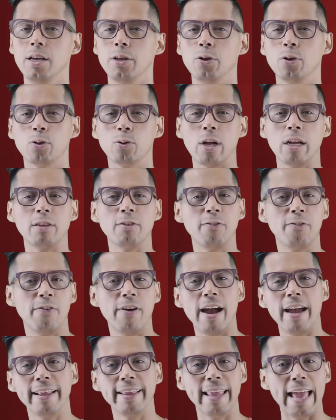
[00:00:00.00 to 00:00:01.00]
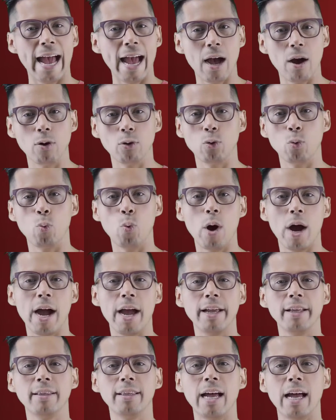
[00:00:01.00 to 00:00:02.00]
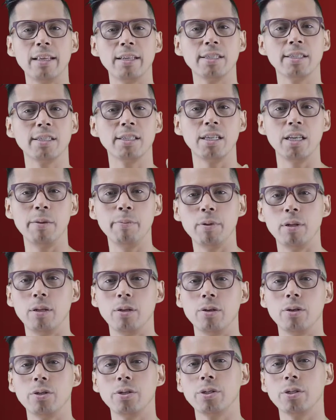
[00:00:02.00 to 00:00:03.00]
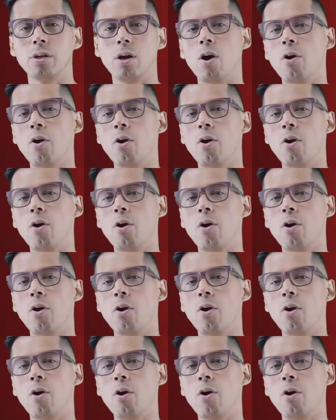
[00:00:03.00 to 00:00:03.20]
You try to find out why that stimulus